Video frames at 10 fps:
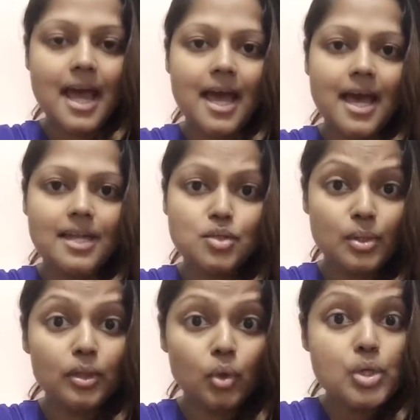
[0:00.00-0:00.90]
and
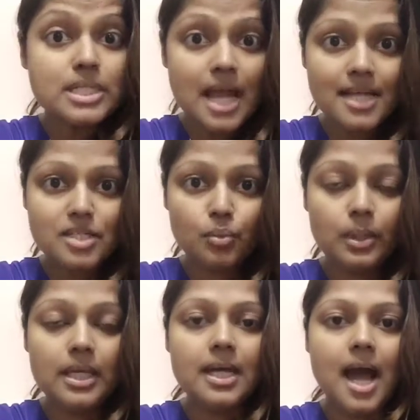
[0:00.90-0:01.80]
during those last
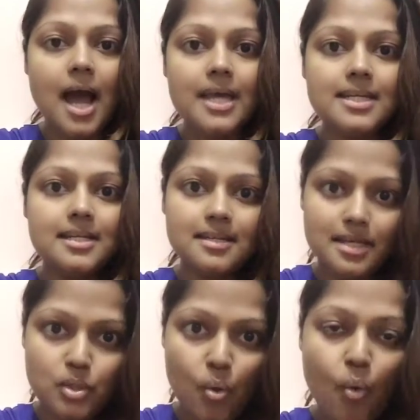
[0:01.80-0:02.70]
week I did it
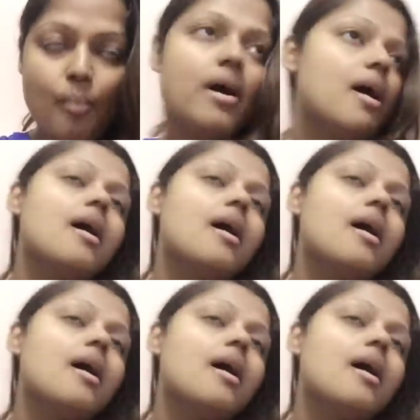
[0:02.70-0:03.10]
at home.